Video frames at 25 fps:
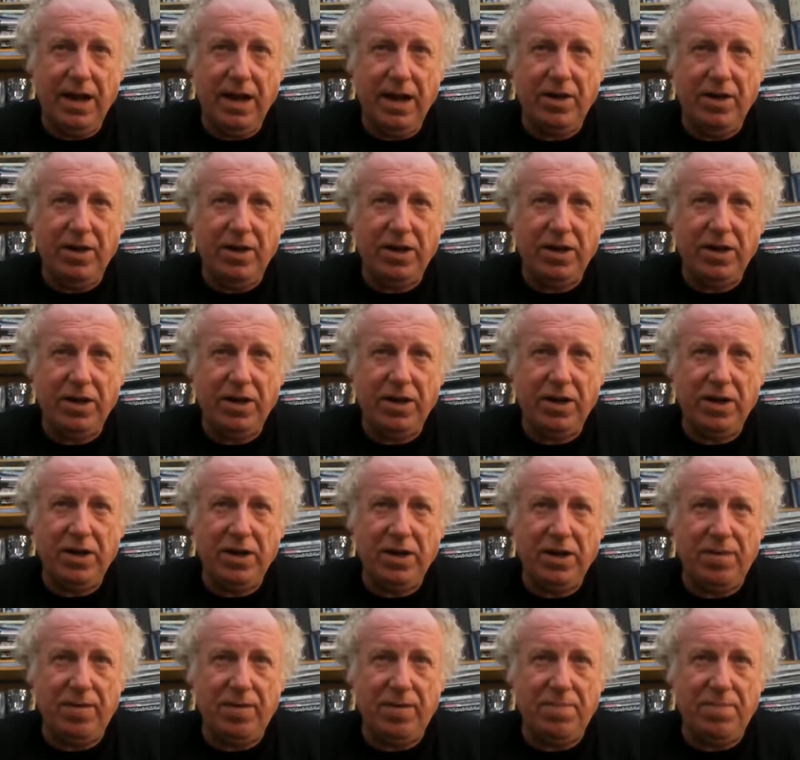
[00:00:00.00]
uh, one of
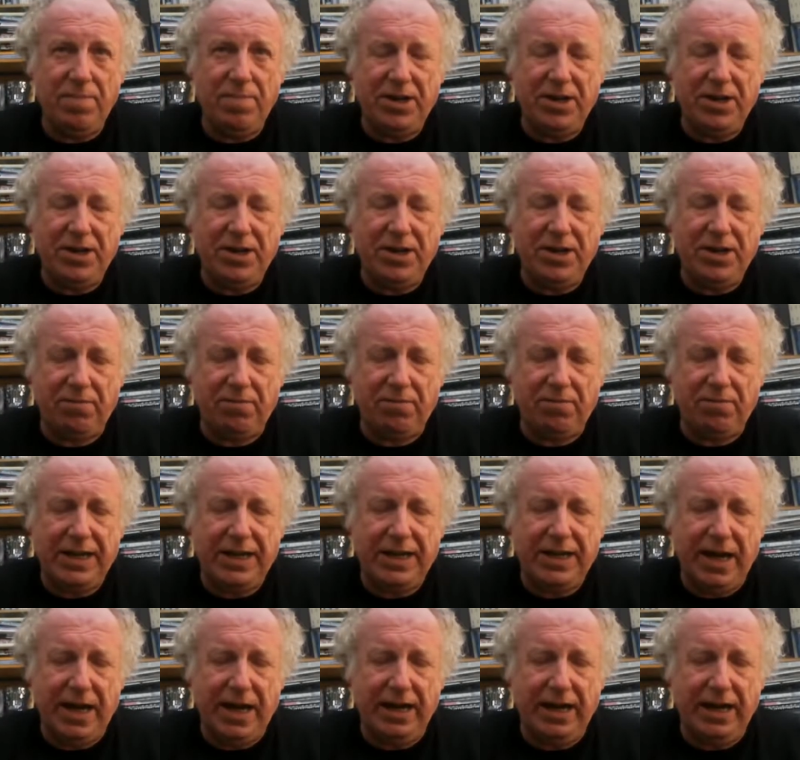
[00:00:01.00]
the
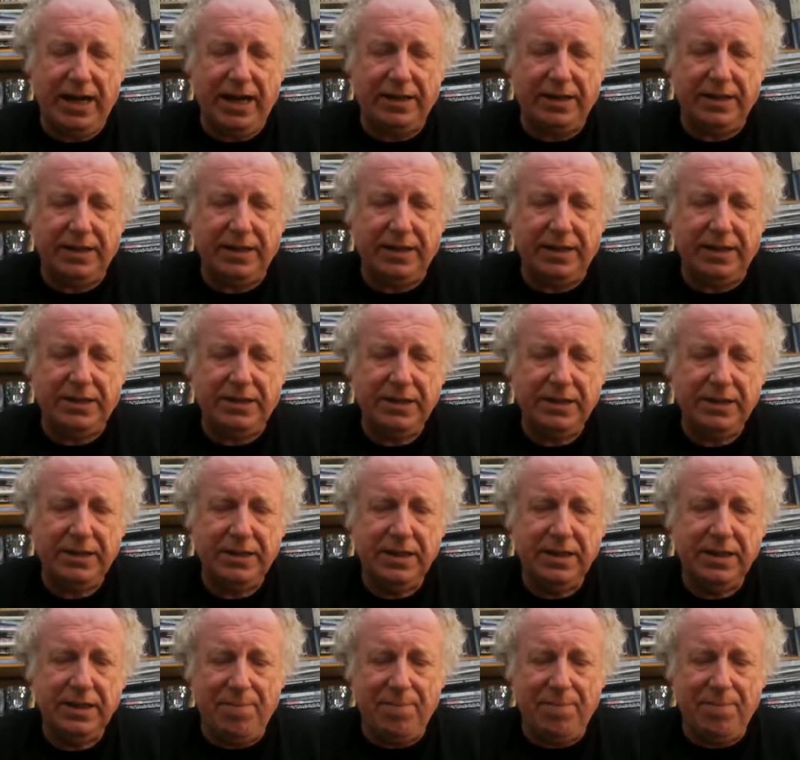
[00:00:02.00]
Mediterranean islands.
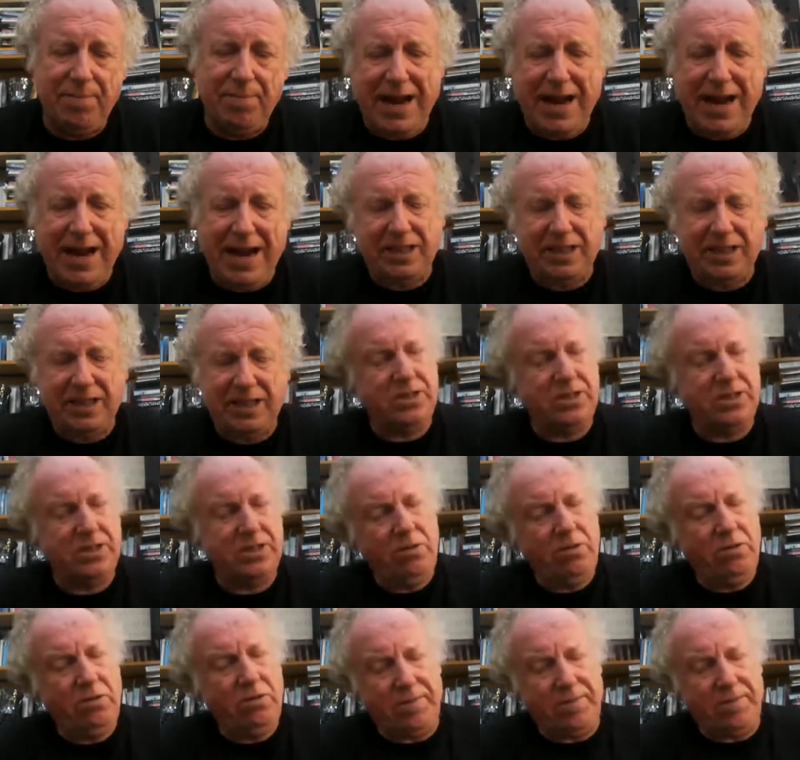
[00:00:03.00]
Uh, Max
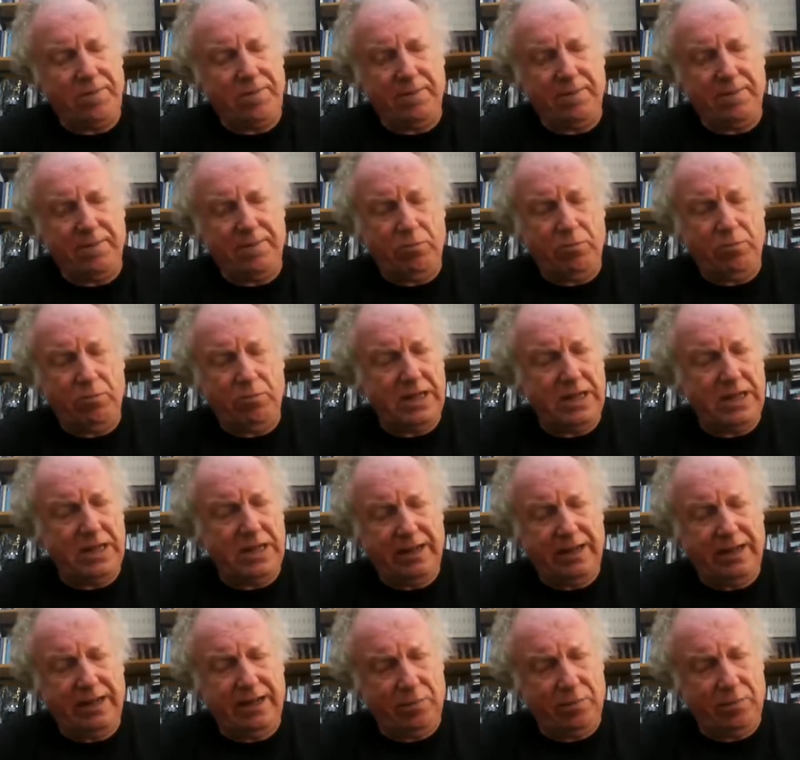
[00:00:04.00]
was known to be, he
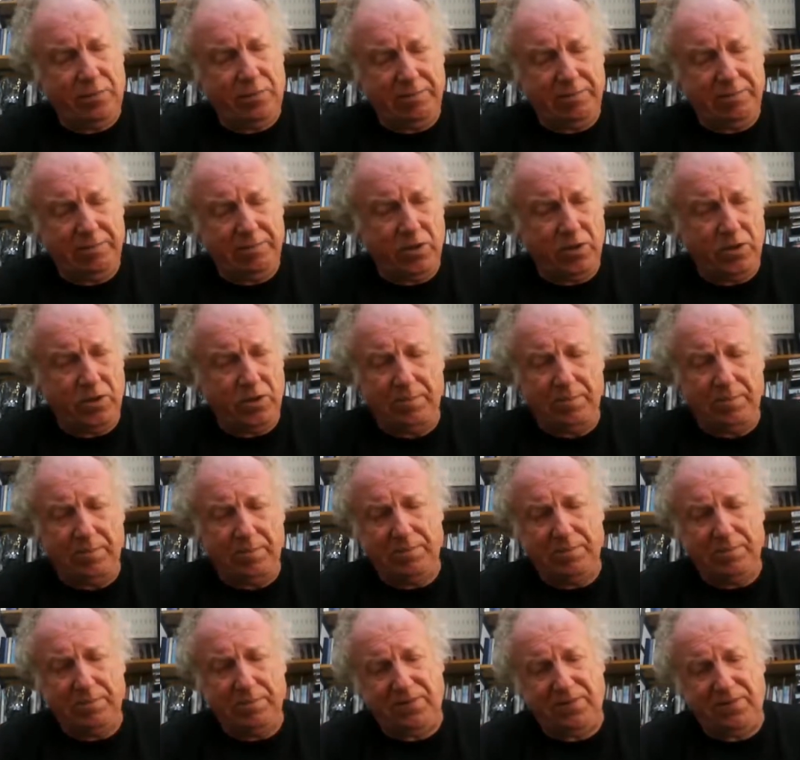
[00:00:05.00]
wouldn't tell us where he was going,
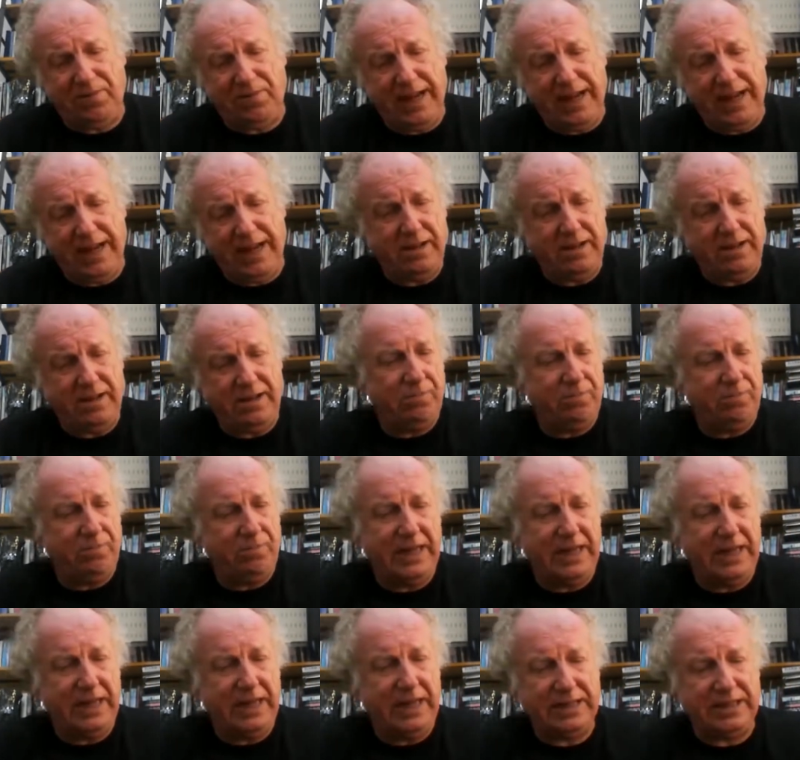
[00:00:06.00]
but he was flying to
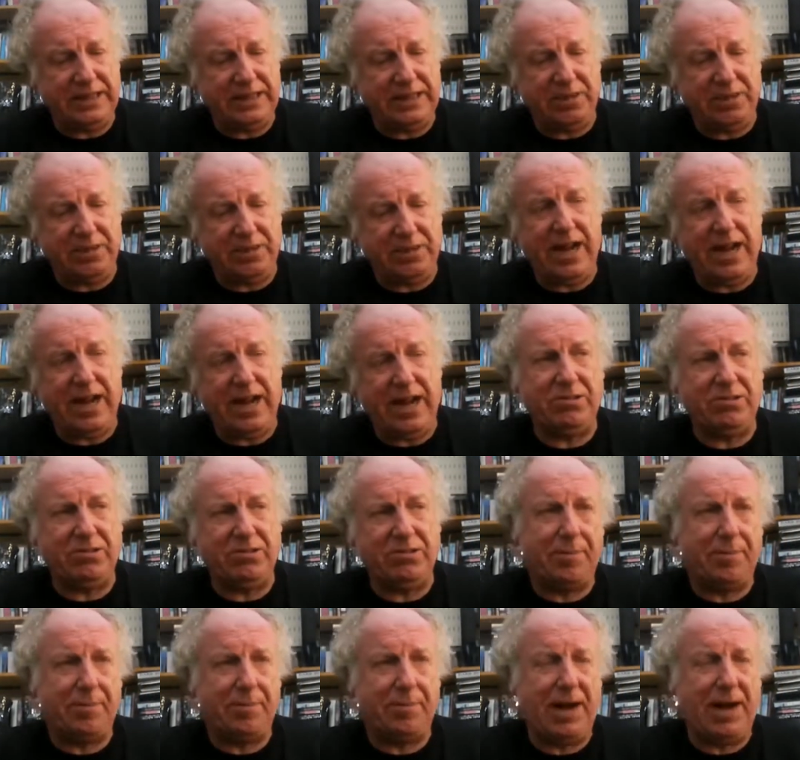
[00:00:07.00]
different places. He would say,
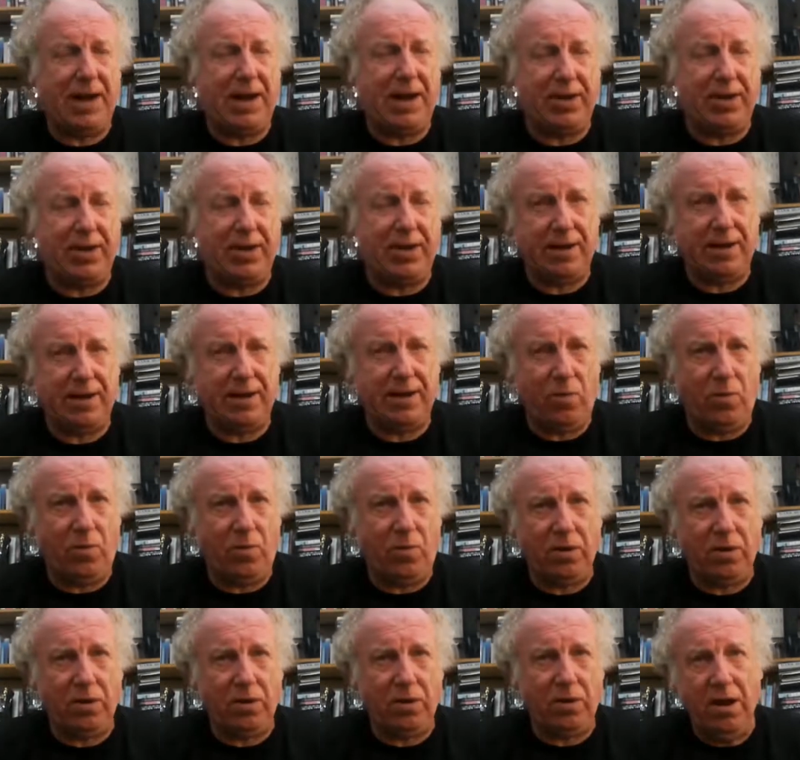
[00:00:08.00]
I'm just coming back from the
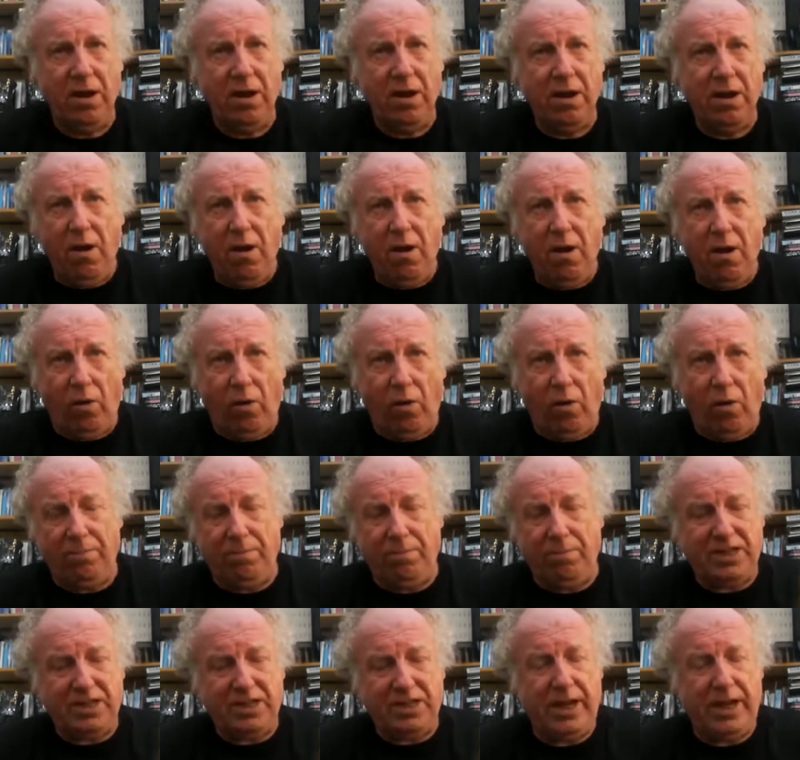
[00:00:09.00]
airport,
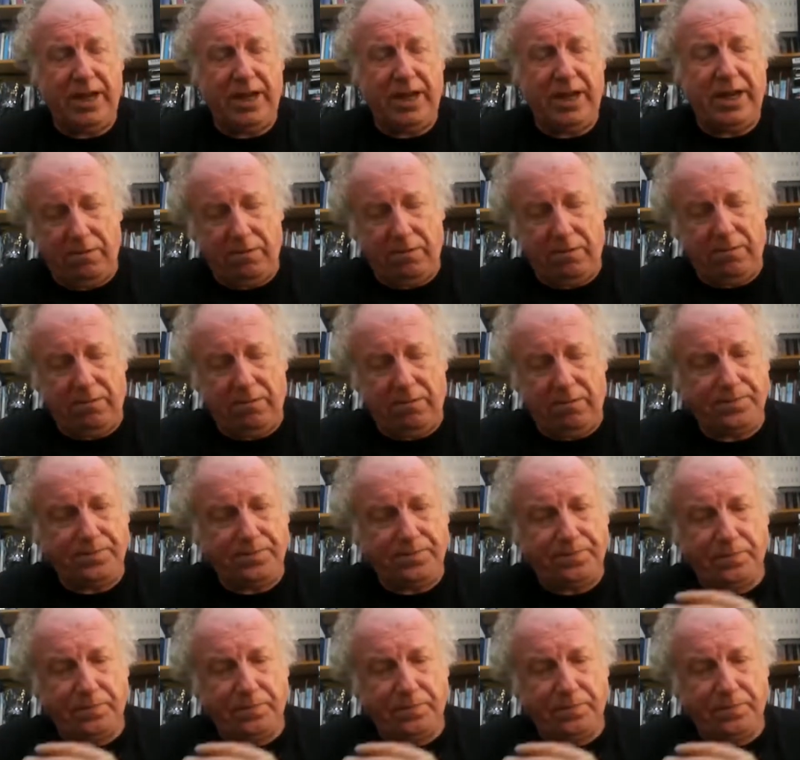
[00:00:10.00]
or I'm just here